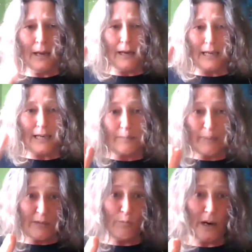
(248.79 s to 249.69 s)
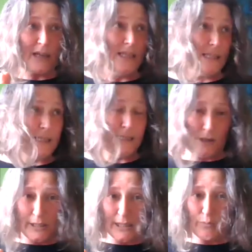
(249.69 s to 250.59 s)
And that's a piece of work that's
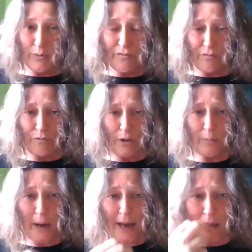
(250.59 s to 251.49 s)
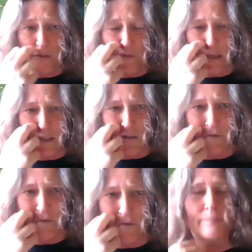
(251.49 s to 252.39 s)
started. We've run the pilot phase of
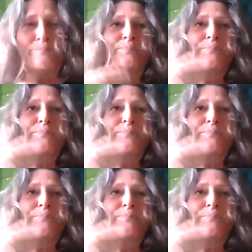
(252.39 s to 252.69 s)
that,